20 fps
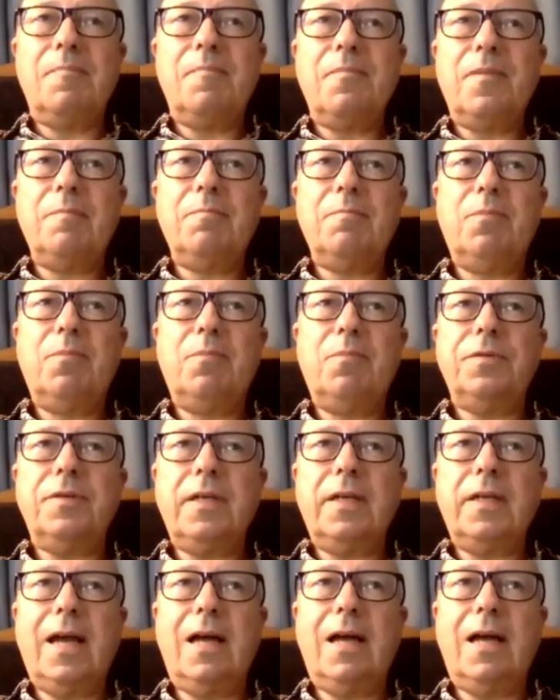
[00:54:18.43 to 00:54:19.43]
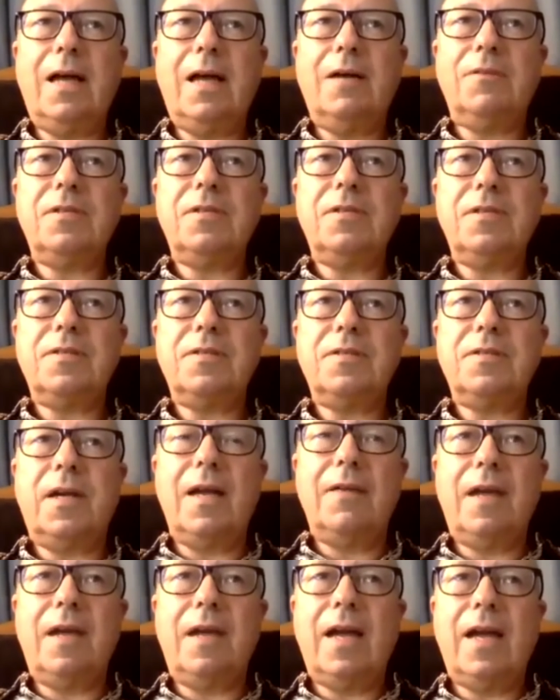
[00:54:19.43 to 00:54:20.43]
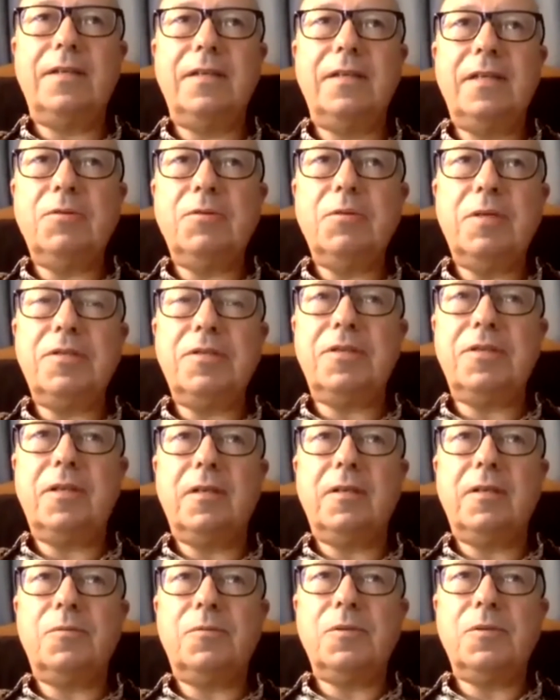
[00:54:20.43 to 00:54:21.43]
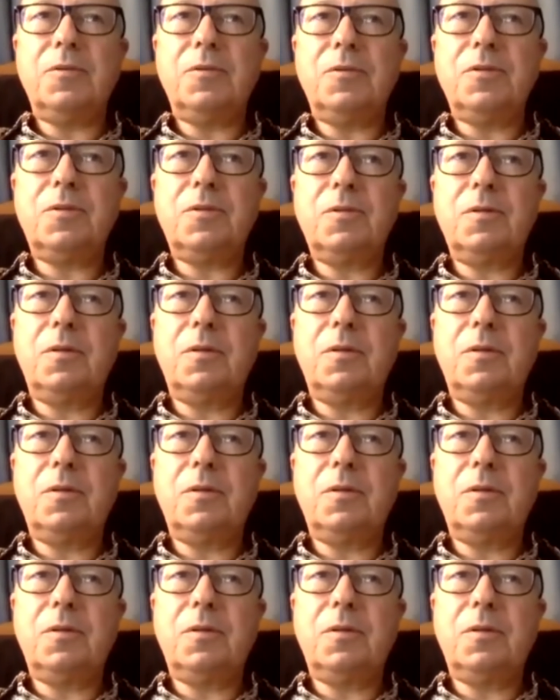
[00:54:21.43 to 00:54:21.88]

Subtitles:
important encounters that I ever had in Indonesia was